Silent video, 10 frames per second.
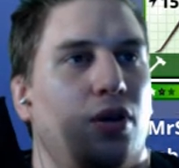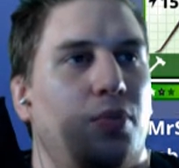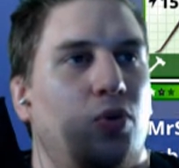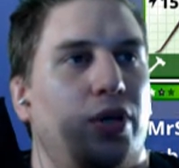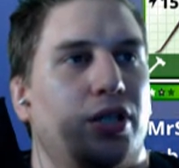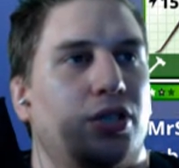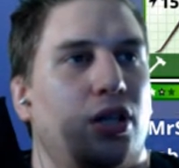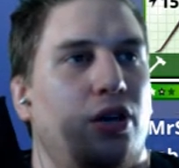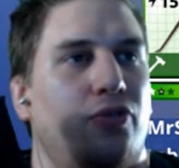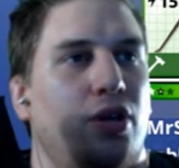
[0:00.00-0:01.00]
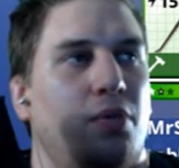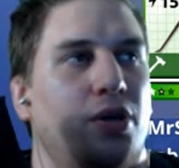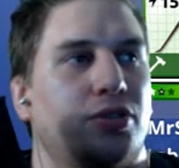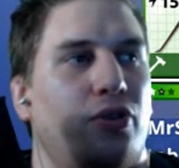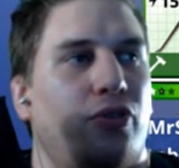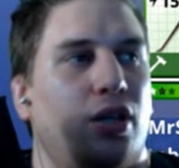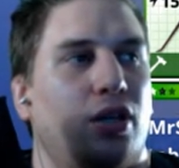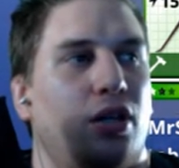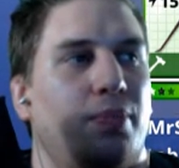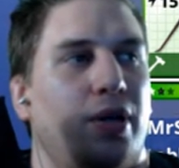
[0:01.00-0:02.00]
I'm hoarding stuff and I'm also
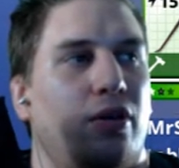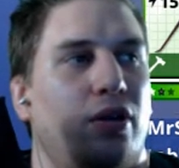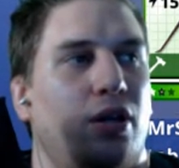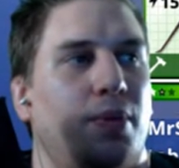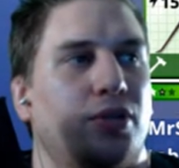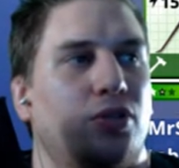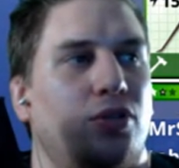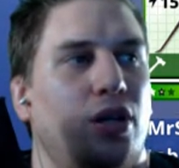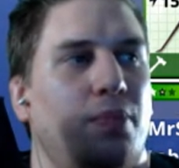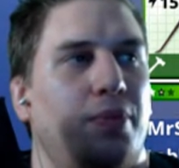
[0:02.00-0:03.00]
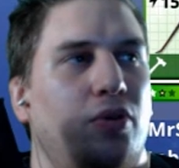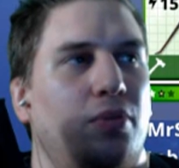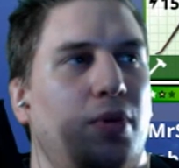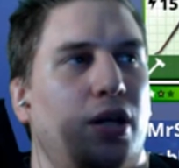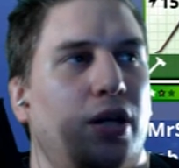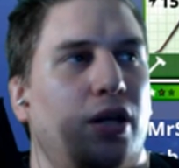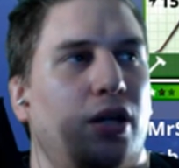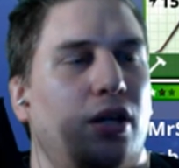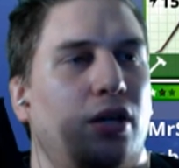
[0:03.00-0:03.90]
thinking about... And I'm also trying to build my...